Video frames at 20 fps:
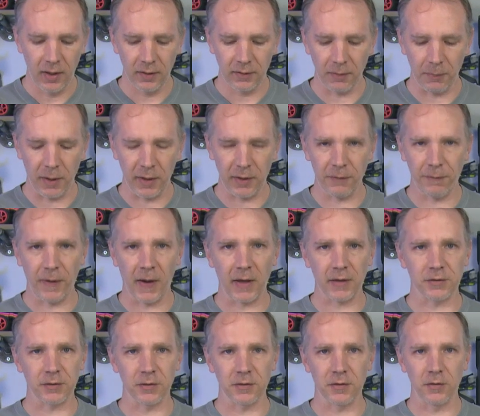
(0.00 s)
to
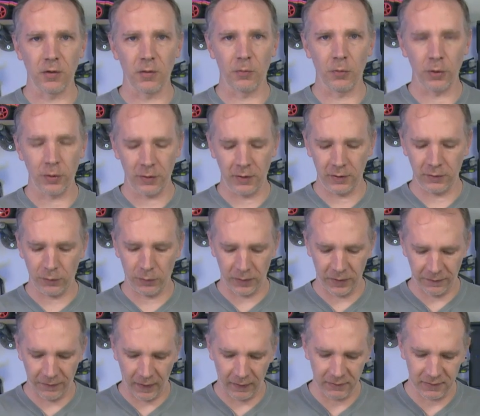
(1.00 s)
manufacturers no more than
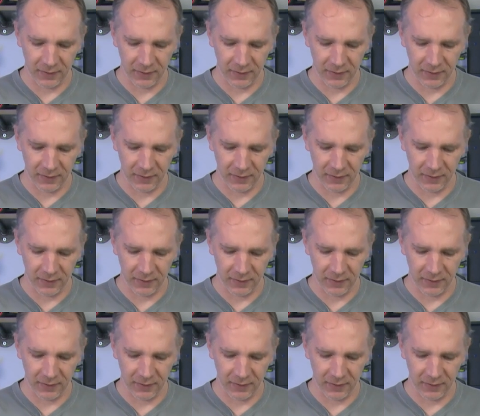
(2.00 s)
25